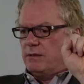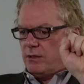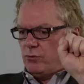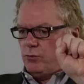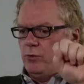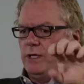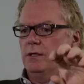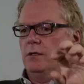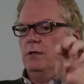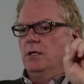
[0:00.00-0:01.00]
that
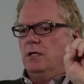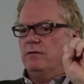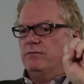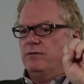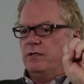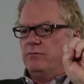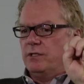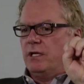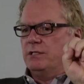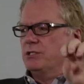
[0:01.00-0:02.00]
rigor of
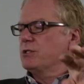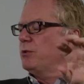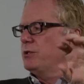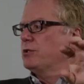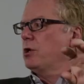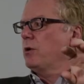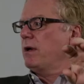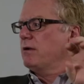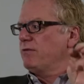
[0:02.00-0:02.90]
a disciplined turnaround,